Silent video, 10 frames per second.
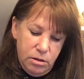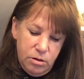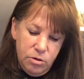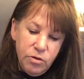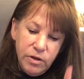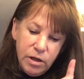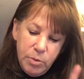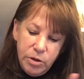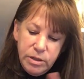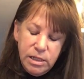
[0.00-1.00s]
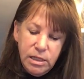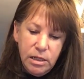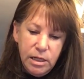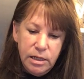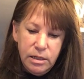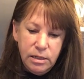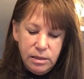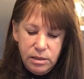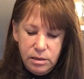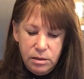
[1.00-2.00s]
The only thing about a tea light
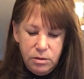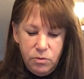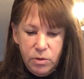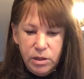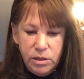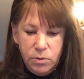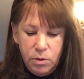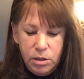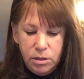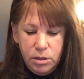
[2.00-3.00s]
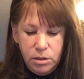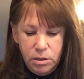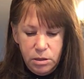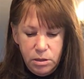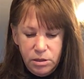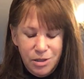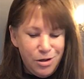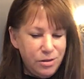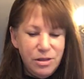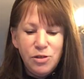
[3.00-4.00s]
is when this one
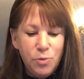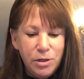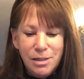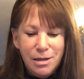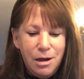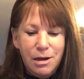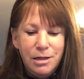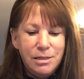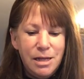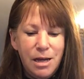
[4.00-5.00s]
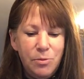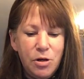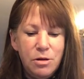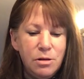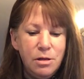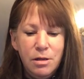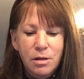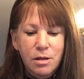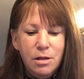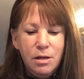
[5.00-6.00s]
is not on a timer,
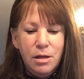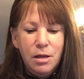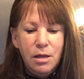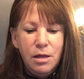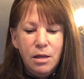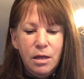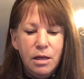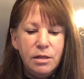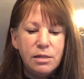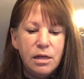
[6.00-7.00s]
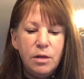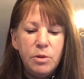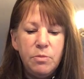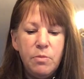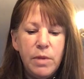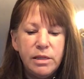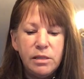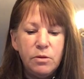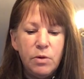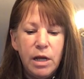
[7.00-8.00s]
and it's going to be
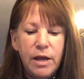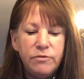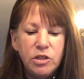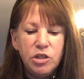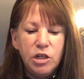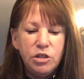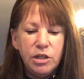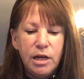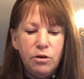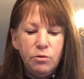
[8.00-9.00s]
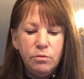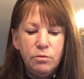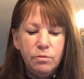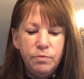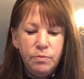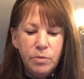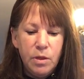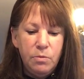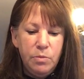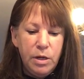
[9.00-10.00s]
messy when I have to change it out.
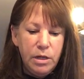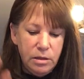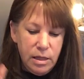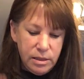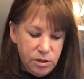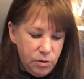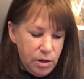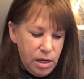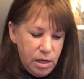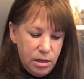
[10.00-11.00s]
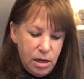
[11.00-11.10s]
But that's okay.